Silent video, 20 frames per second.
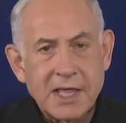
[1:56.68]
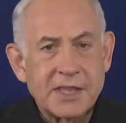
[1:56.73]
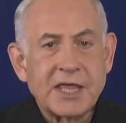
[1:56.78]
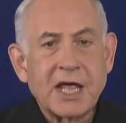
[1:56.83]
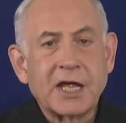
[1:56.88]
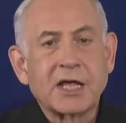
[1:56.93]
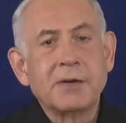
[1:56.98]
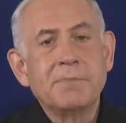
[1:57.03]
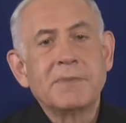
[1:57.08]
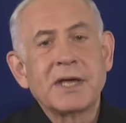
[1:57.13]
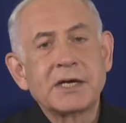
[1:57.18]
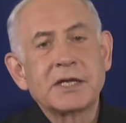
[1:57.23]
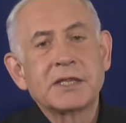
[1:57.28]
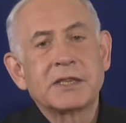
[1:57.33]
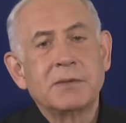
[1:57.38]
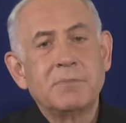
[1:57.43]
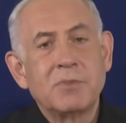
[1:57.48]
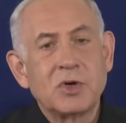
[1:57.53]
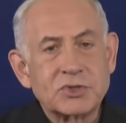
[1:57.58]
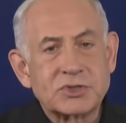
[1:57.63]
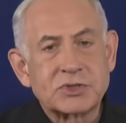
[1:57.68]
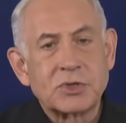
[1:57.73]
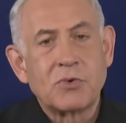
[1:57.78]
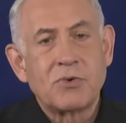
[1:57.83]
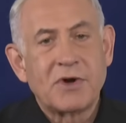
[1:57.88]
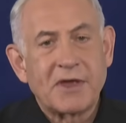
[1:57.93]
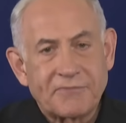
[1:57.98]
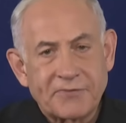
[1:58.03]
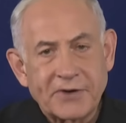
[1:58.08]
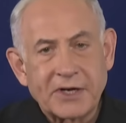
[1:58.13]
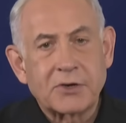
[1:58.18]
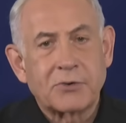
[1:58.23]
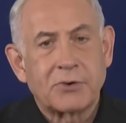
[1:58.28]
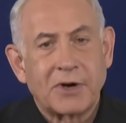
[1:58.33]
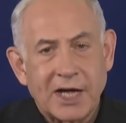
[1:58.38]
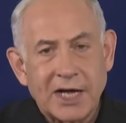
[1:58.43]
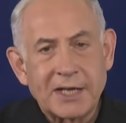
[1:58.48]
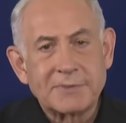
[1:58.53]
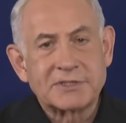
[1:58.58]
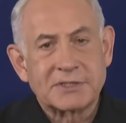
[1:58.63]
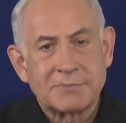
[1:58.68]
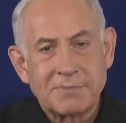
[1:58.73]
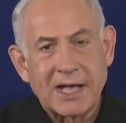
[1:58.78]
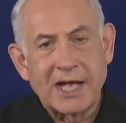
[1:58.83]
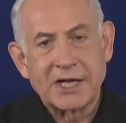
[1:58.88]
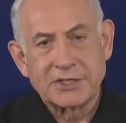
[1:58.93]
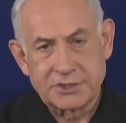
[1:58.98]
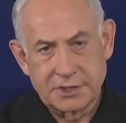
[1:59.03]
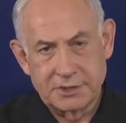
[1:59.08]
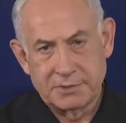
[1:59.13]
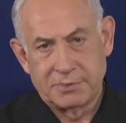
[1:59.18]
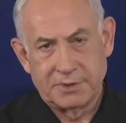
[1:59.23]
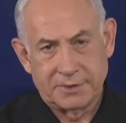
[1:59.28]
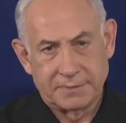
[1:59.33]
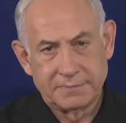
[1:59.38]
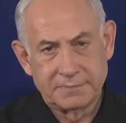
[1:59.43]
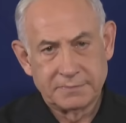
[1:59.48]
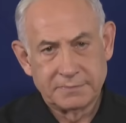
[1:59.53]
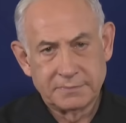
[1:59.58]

They committed the most horrific crimes imaginable